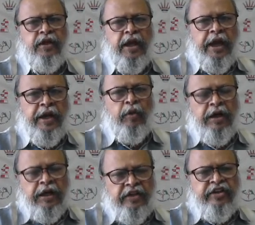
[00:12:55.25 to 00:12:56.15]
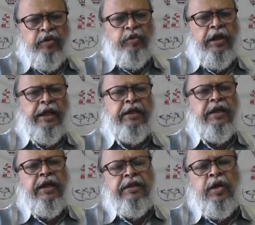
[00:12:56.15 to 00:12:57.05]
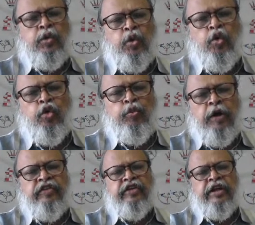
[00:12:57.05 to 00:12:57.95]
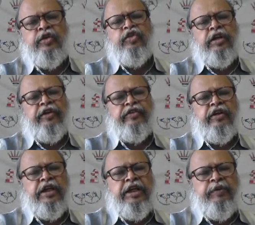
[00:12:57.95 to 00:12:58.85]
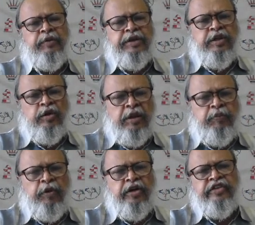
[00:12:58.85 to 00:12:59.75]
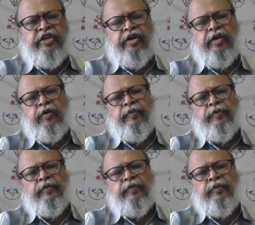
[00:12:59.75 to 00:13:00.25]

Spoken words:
And what lesson we learn? The two rook pawns are useless. Even without the pawn, it's a draw.